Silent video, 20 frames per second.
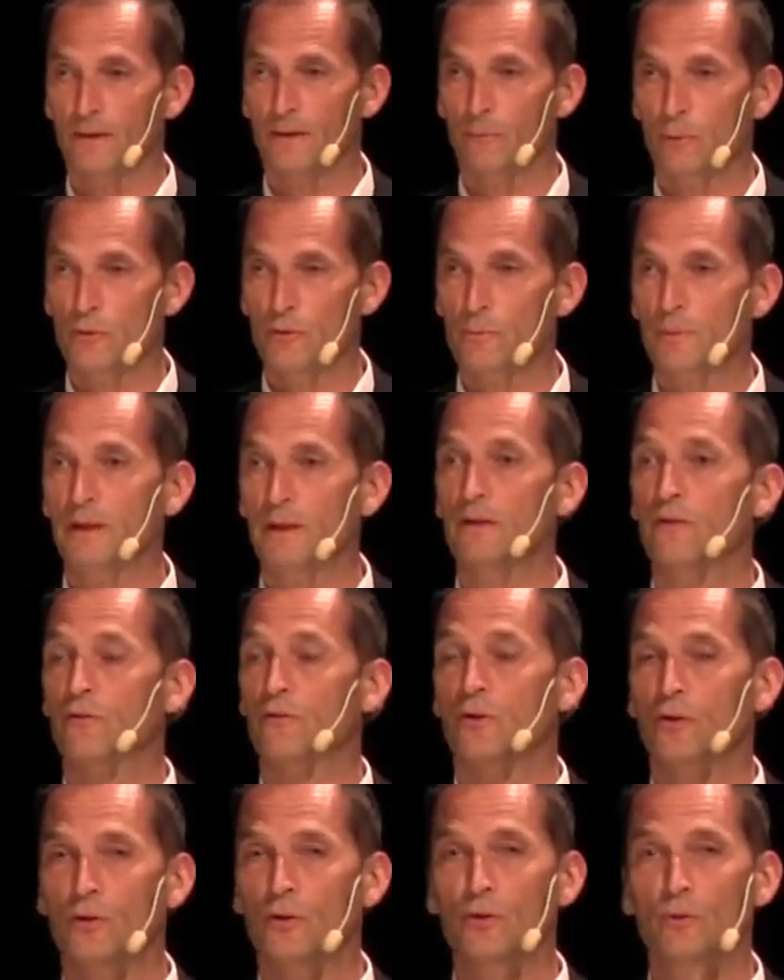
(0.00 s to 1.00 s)
which
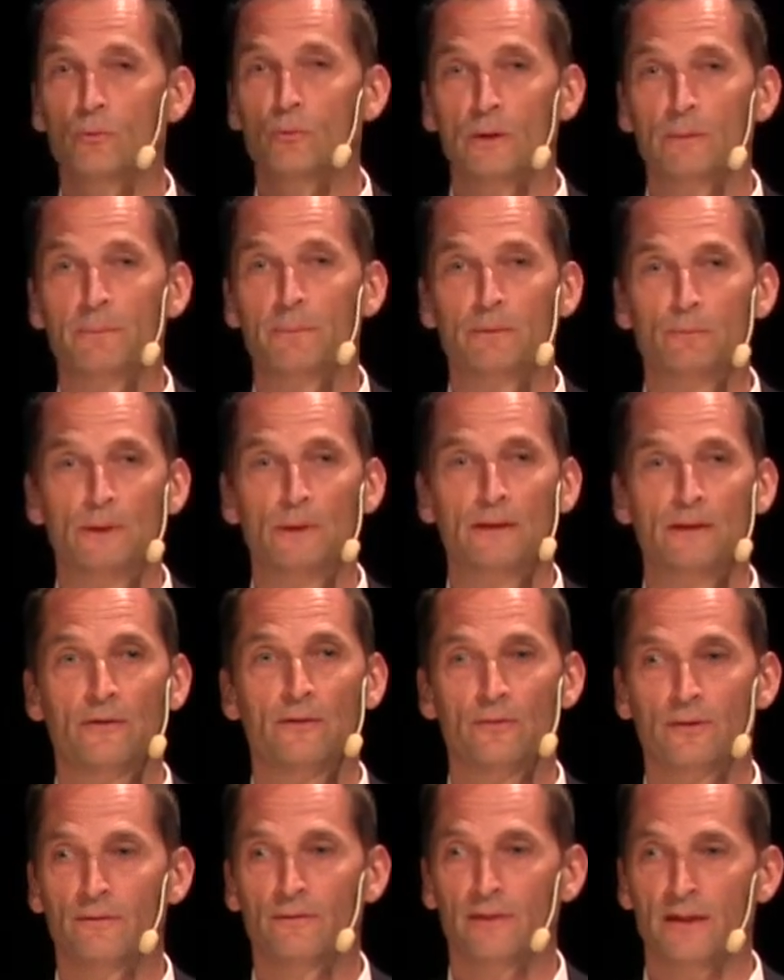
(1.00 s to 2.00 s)
means who will be willing
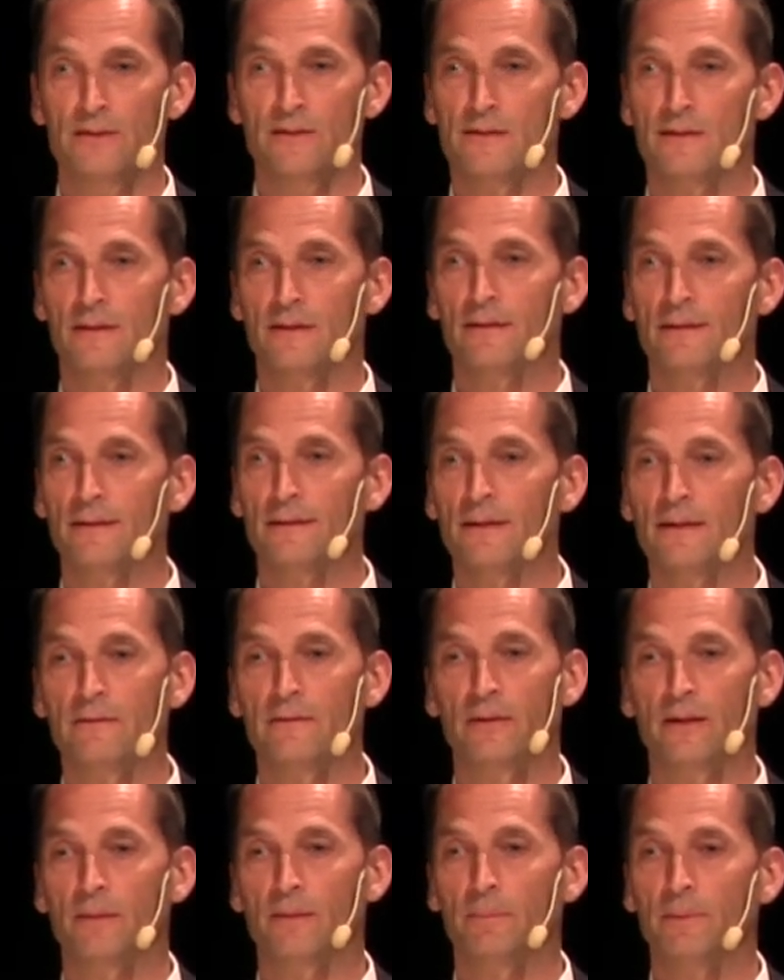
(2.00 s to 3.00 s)
to invest in
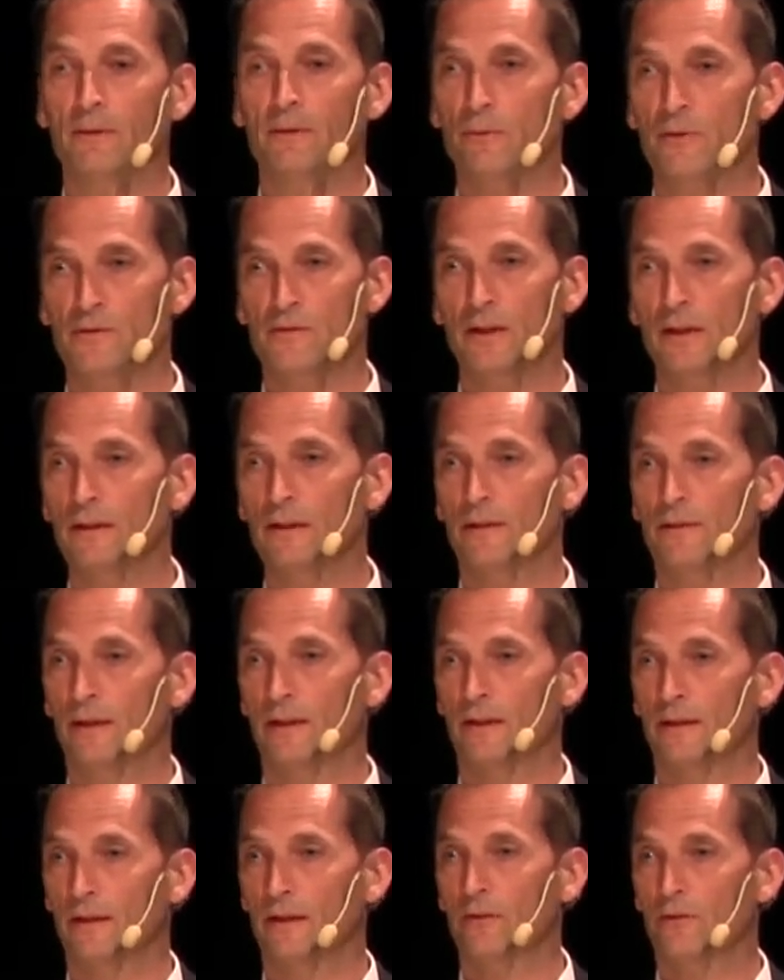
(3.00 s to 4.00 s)
developing recycling
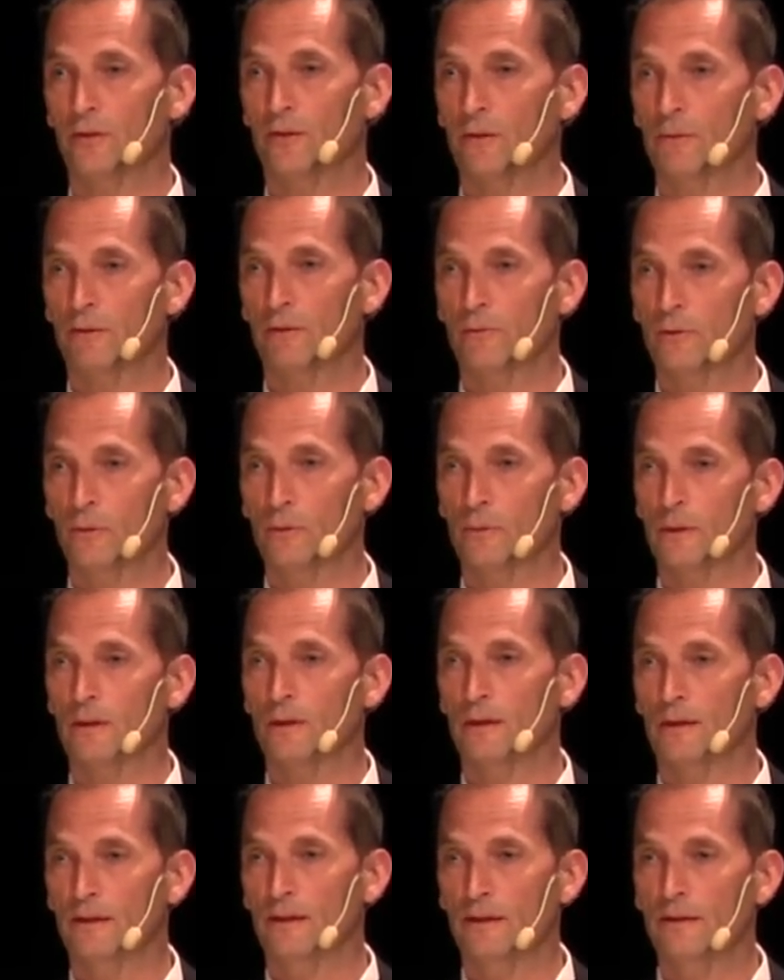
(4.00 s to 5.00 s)
techniques going forward
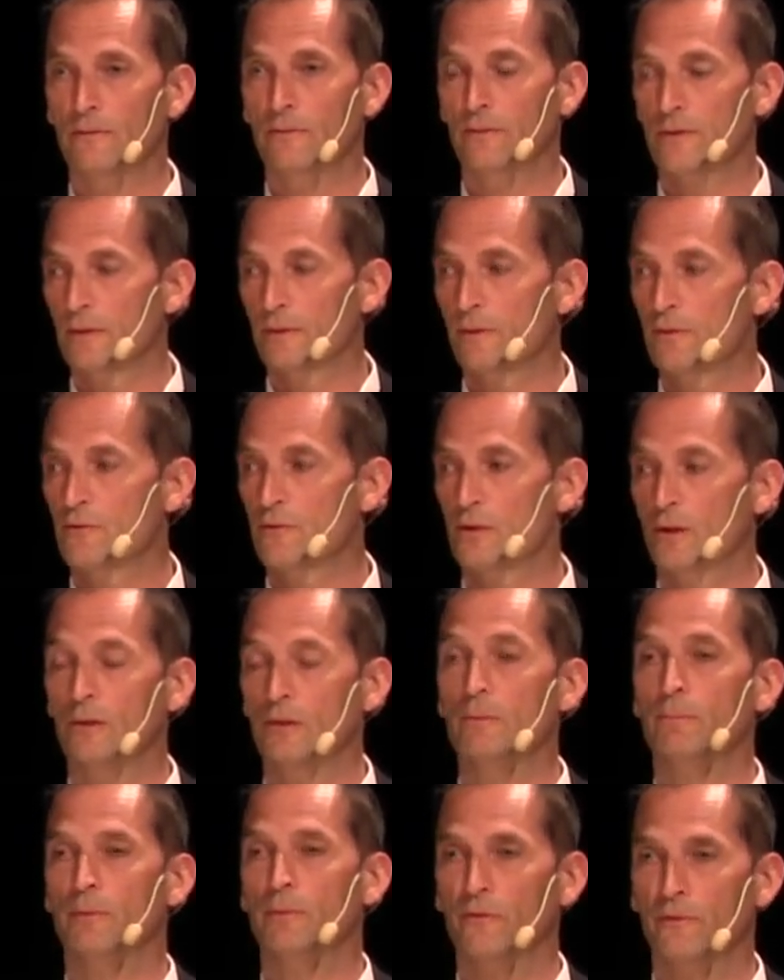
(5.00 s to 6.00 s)
if there is
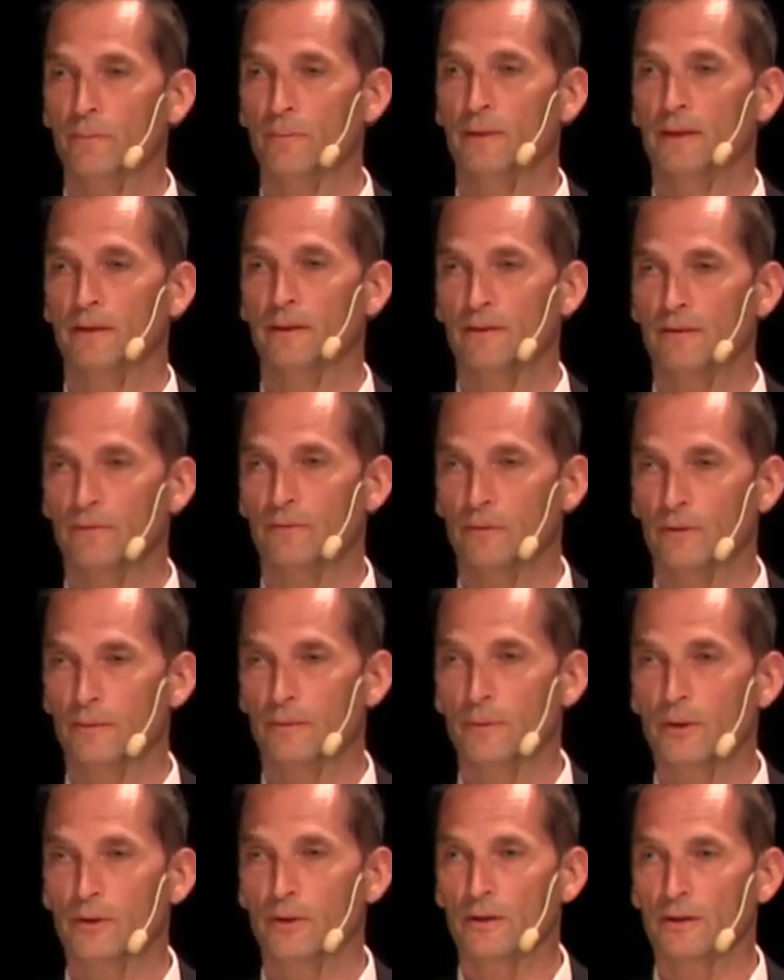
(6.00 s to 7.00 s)
no possibility for the
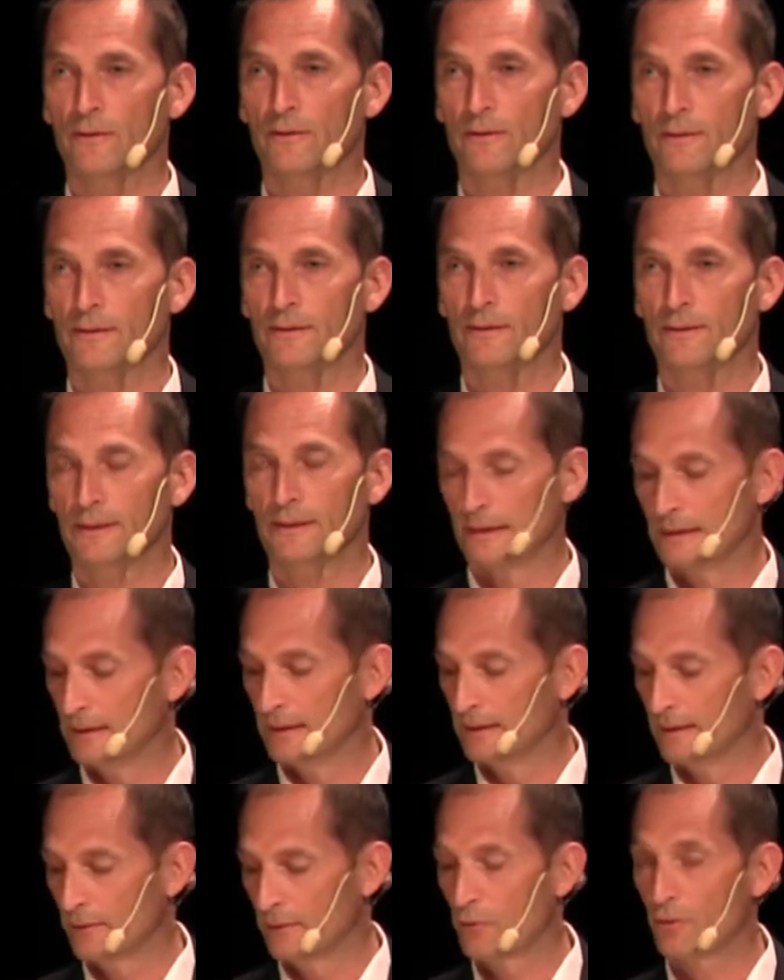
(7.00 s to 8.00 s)
market,
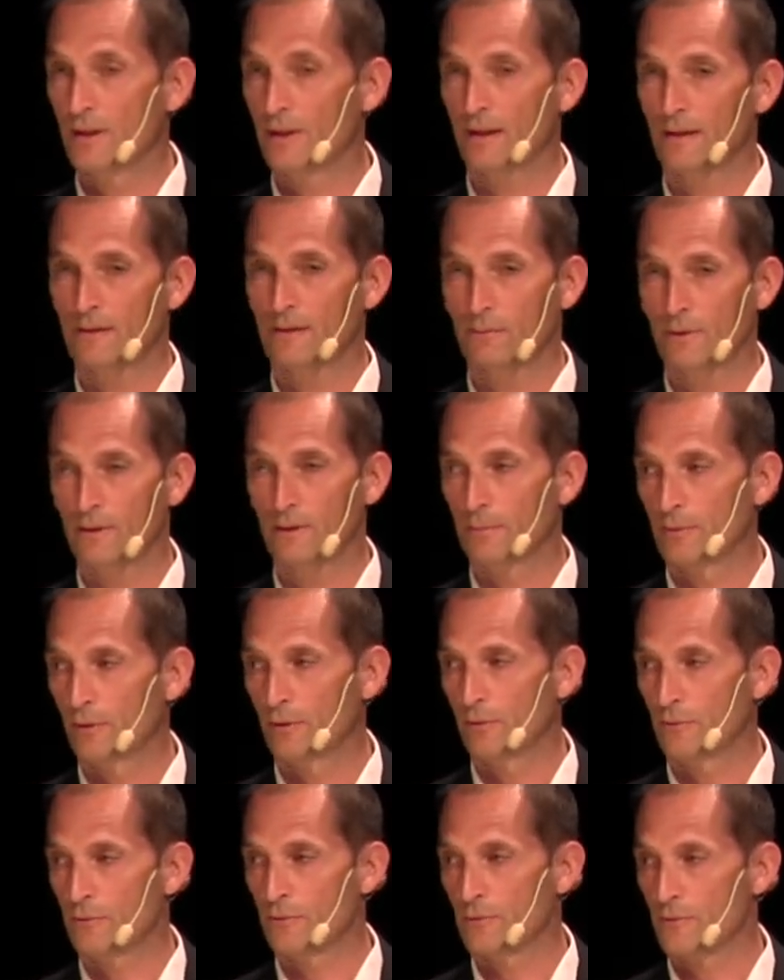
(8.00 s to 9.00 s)
together with the
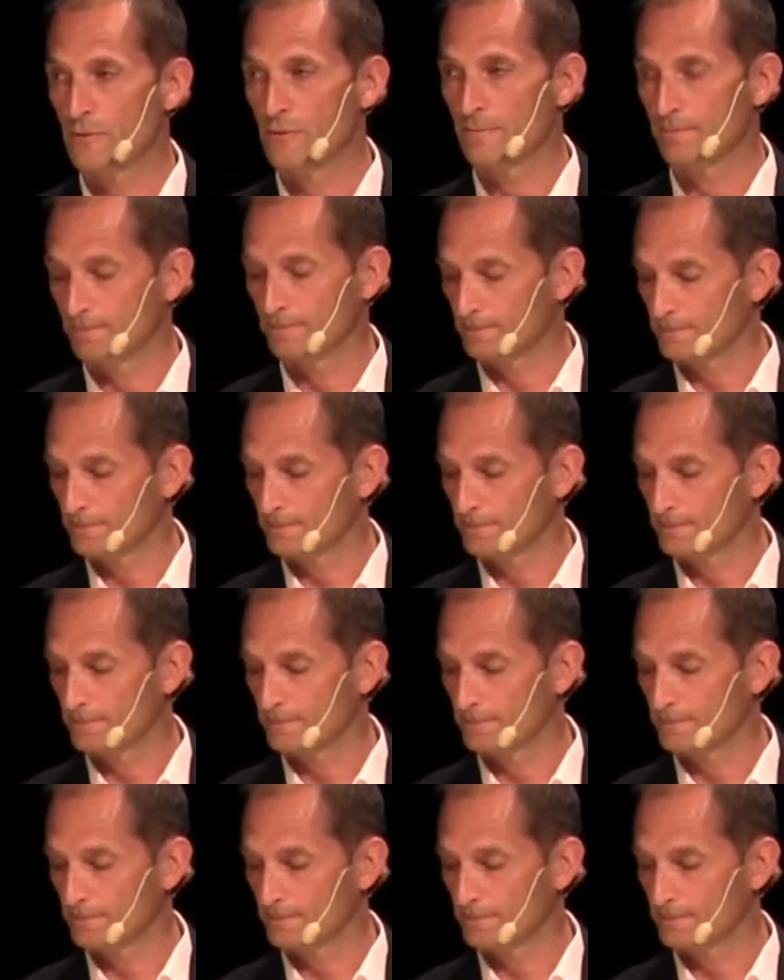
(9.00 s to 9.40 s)
producers.